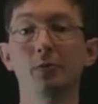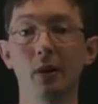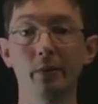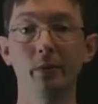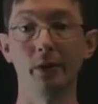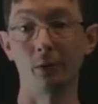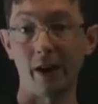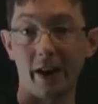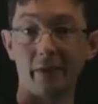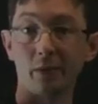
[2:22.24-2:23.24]
problem with a
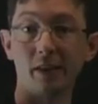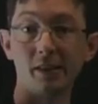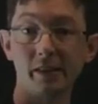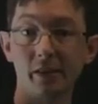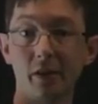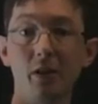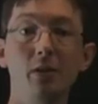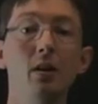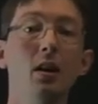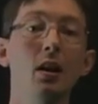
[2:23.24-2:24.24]
right half plane
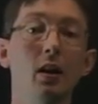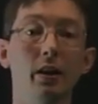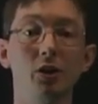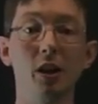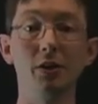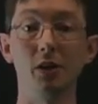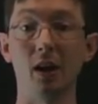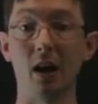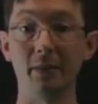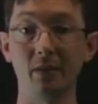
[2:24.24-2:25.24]
zero, a
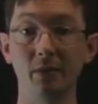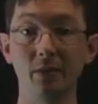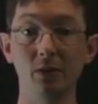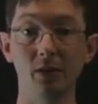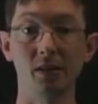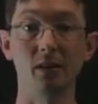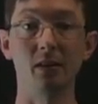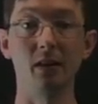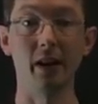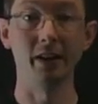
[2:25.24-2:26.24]
changing optimum u
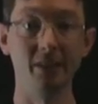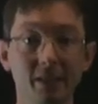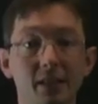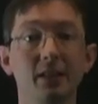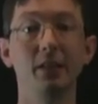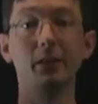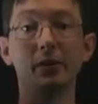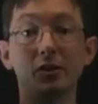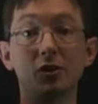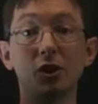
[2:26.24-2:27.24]
star, and a
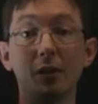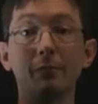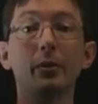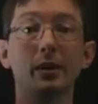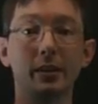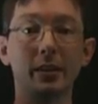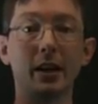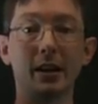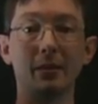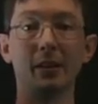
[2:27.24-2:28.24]
discontinuous jump in the
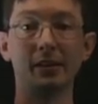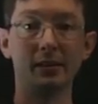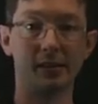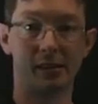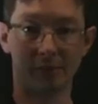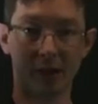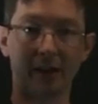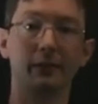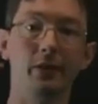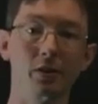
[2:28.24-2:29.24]
dynamics in this
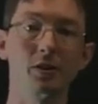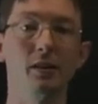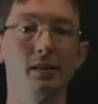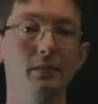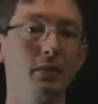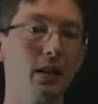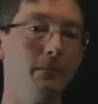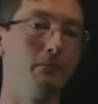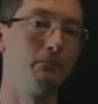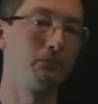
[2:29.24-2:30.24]
objective function at some
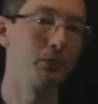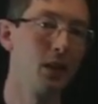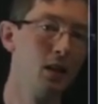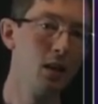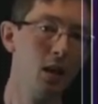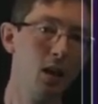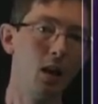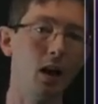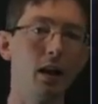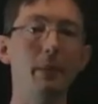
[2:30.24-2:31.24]
time.
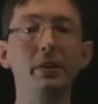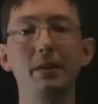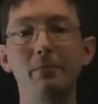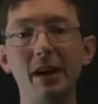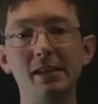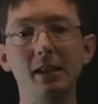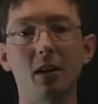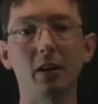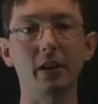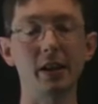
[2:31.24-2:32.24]
Uh, but the basic
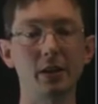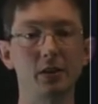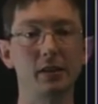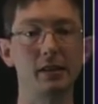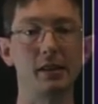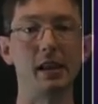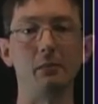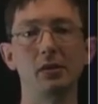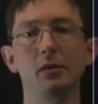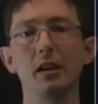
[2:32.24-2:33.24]
architecture is the
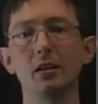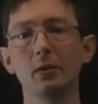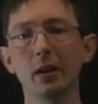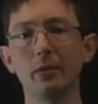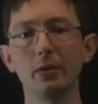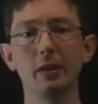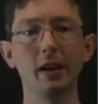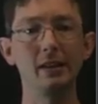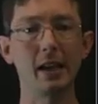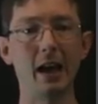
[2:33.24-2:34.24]
same. So here what I'm doing
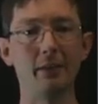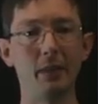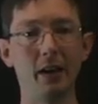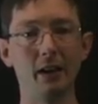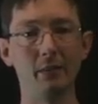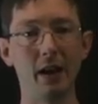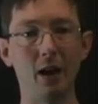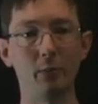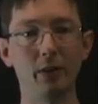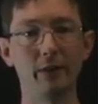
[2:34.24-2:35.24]
is I have my, my
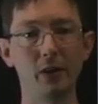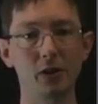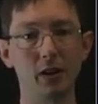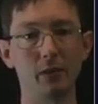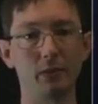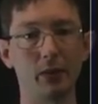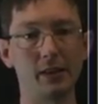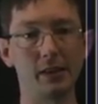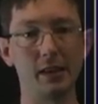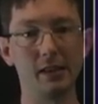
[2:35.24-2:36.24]
output function
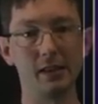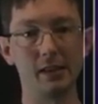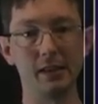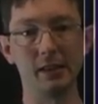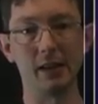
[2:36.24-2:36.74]
plus these, these